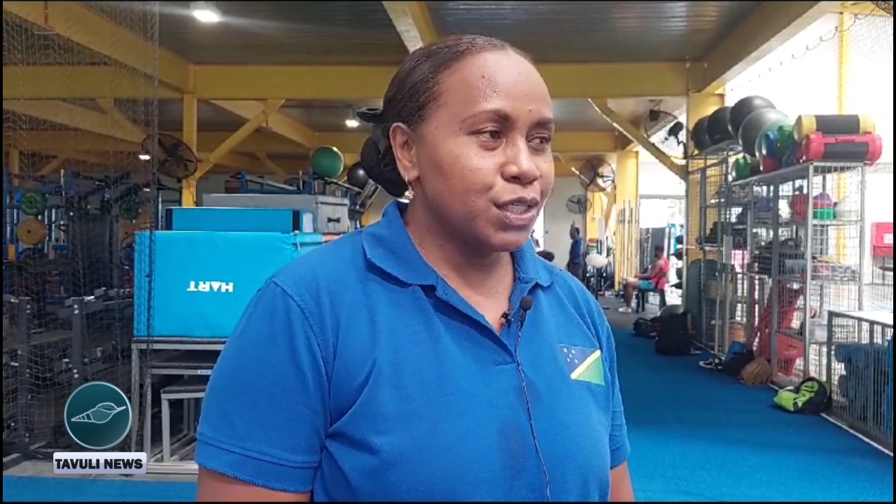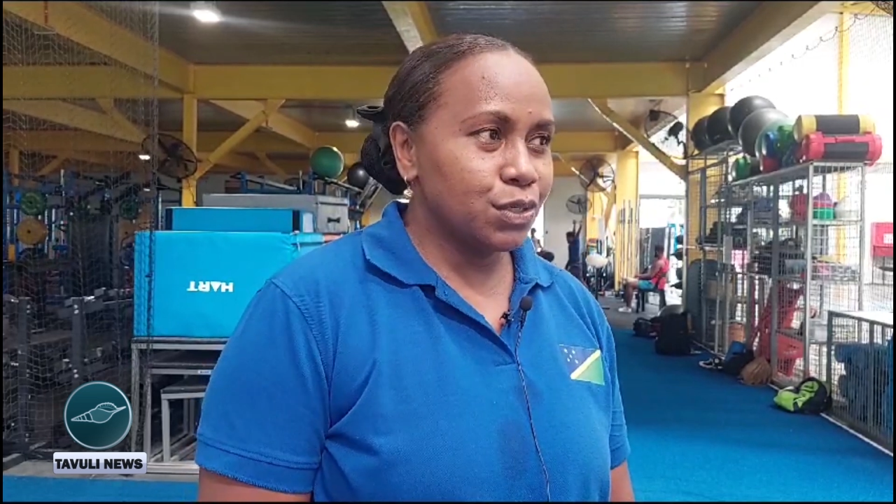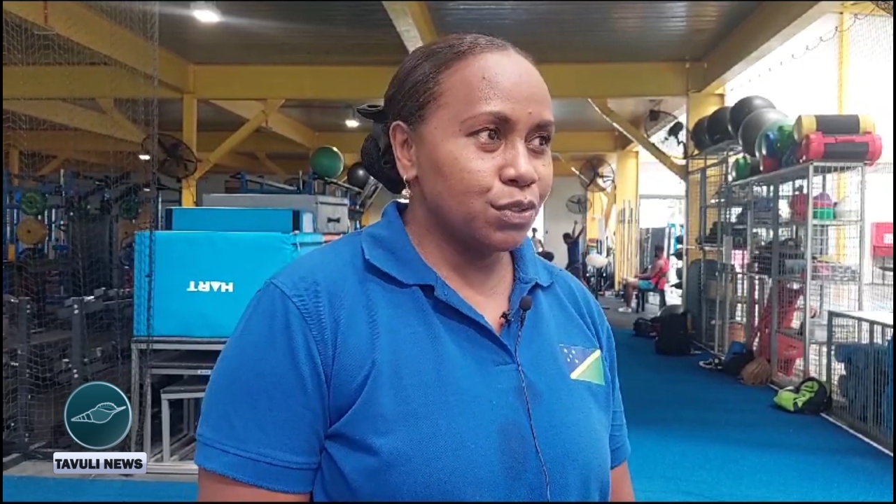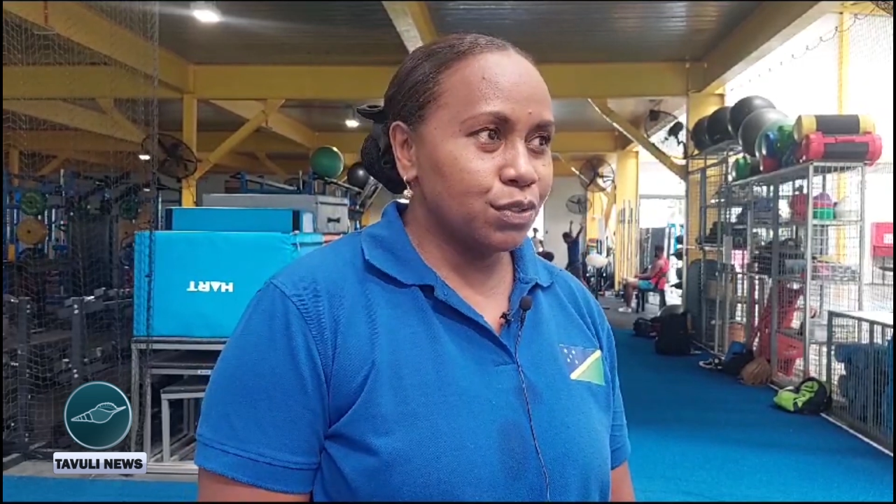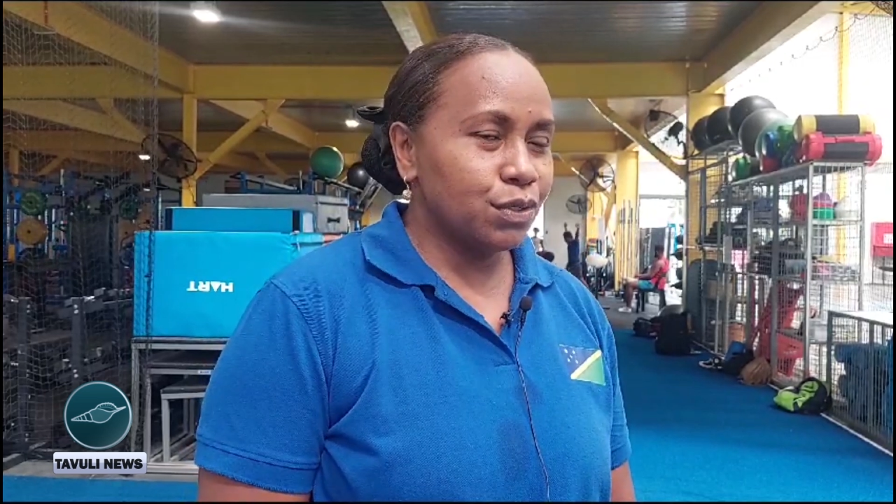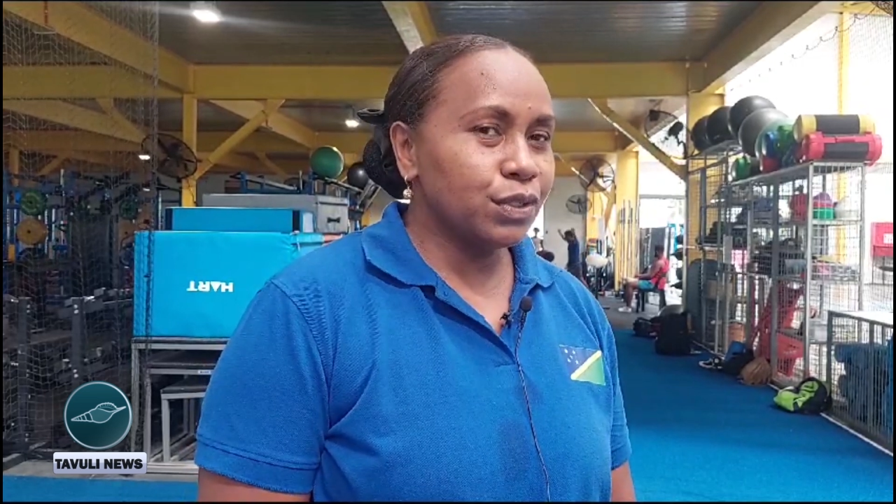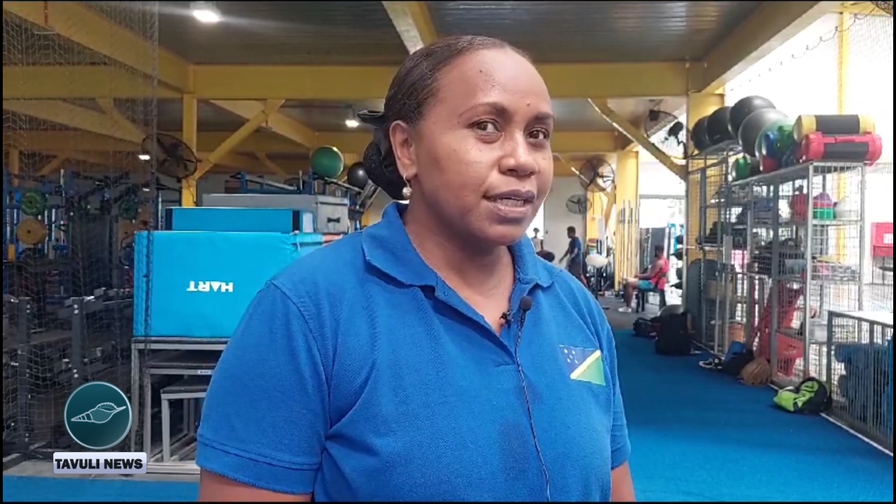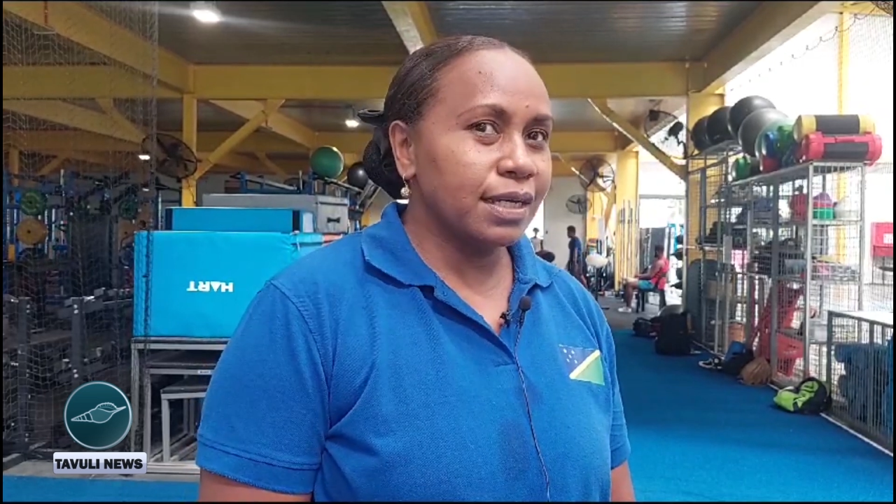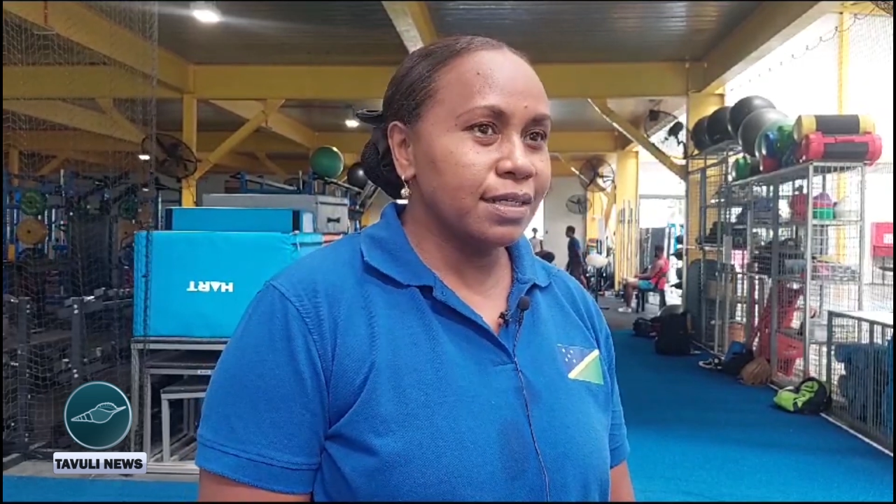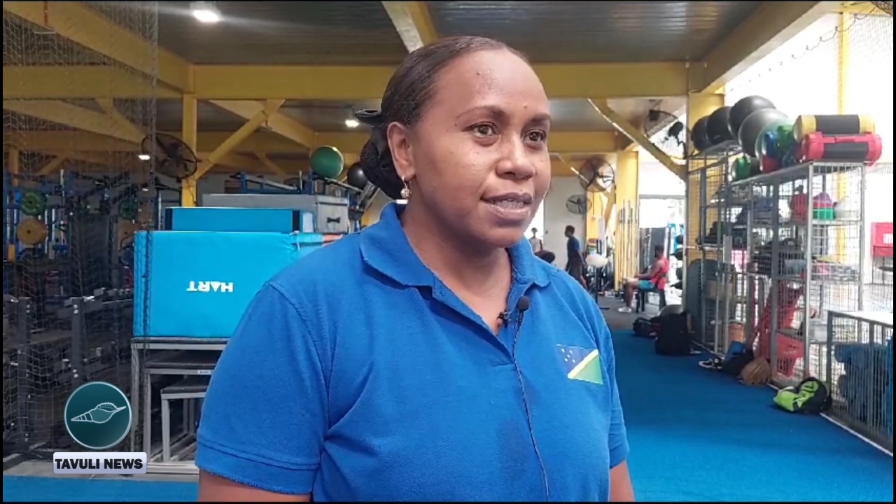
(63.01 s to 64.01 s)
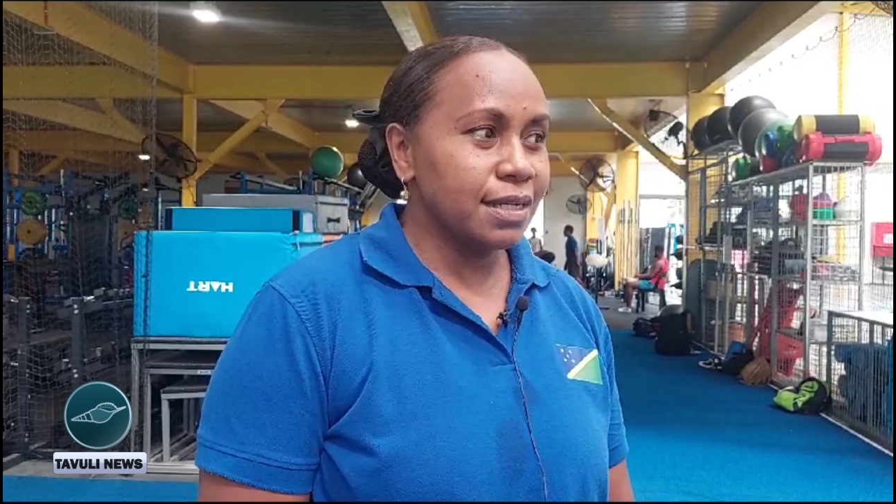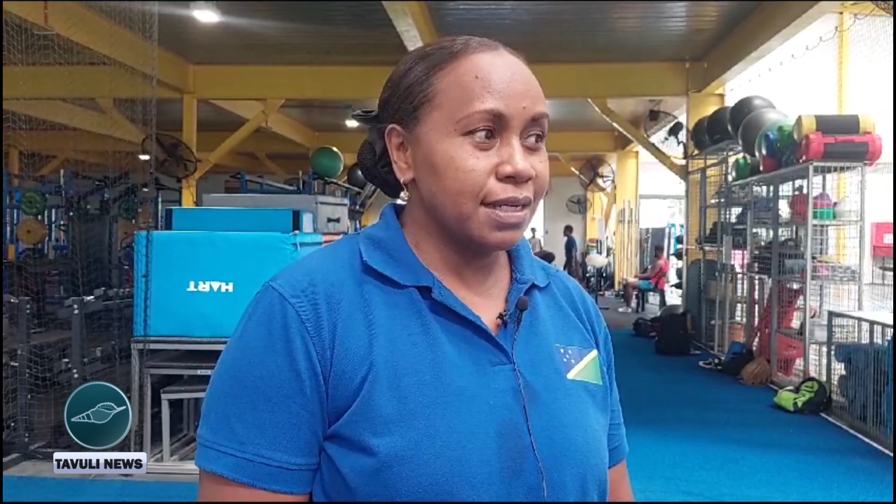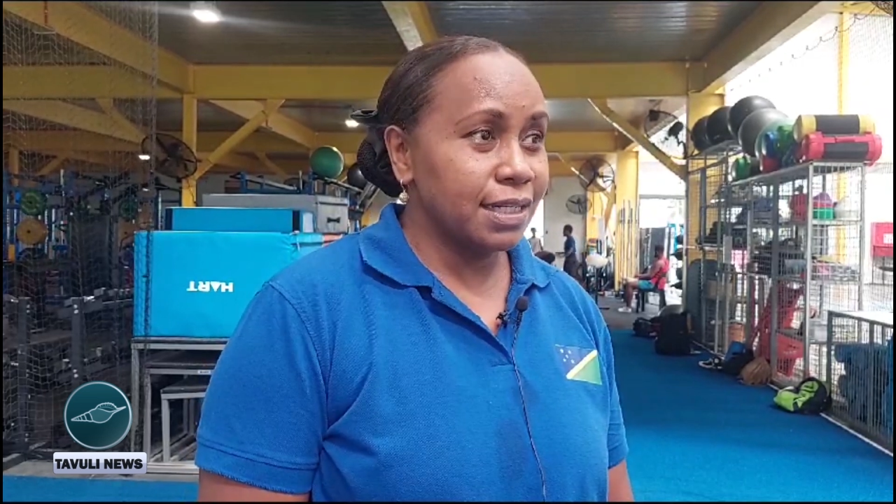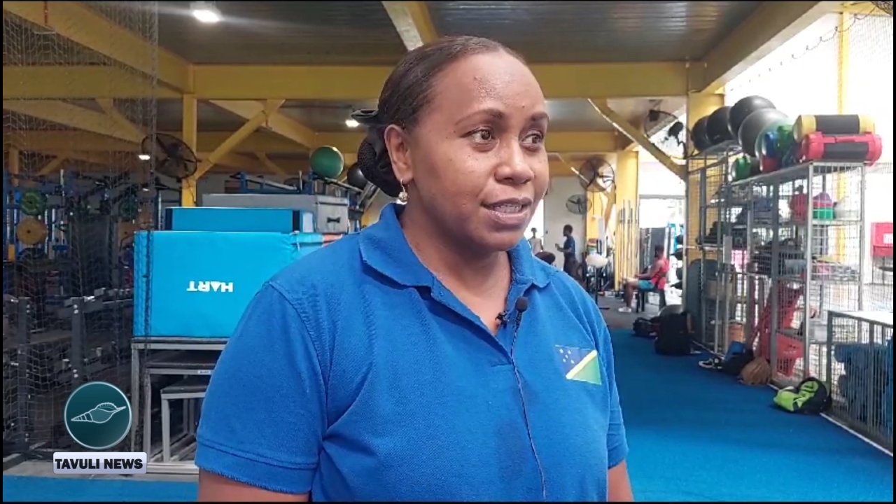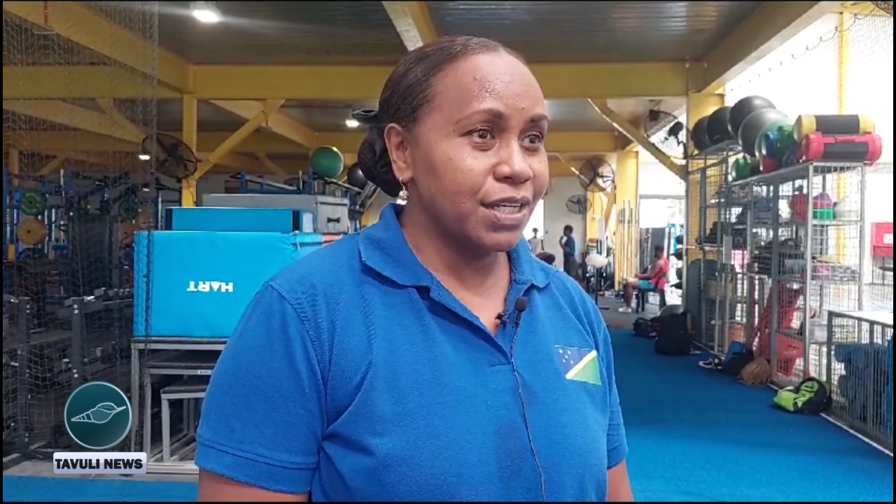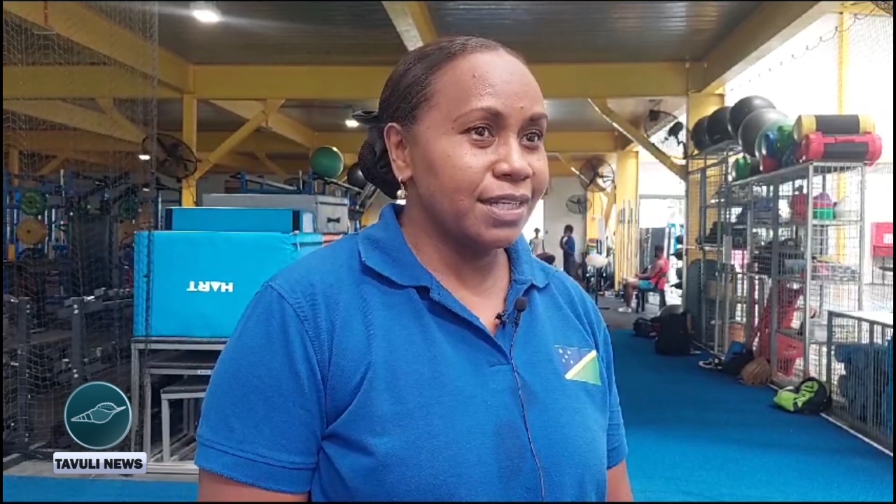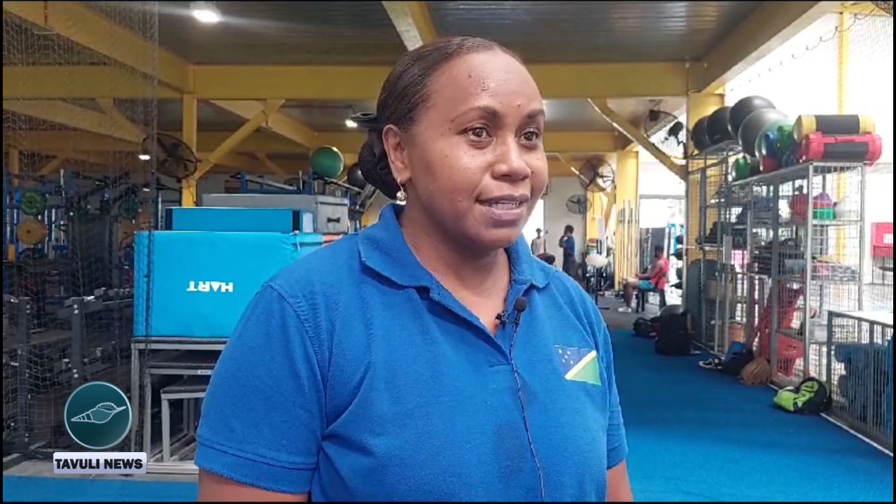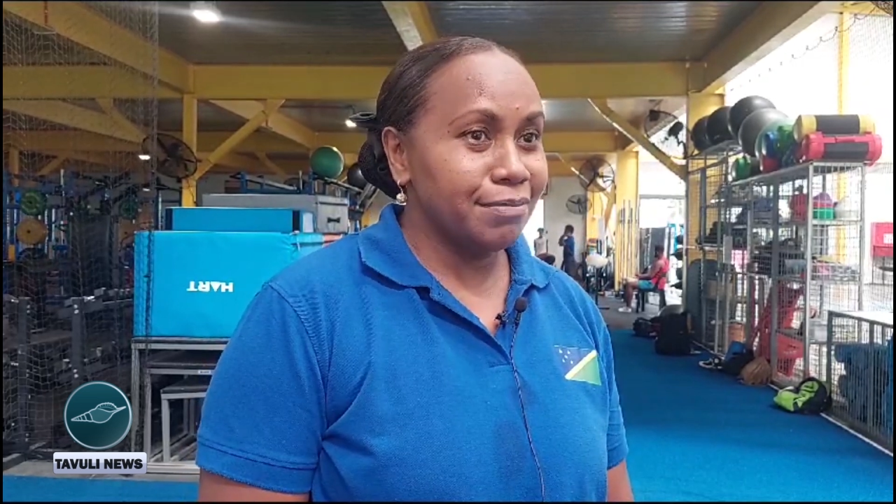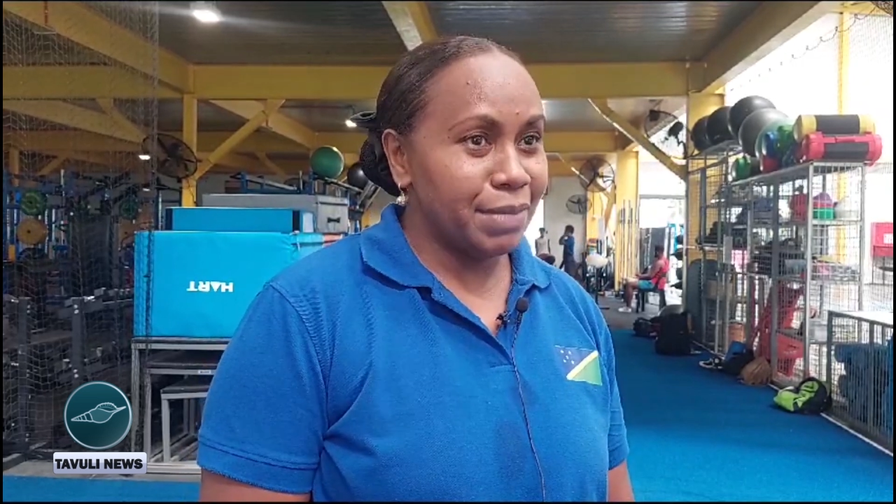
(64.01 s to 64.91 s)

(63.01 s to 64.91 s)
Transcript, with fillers: So all the girls are like Jenny,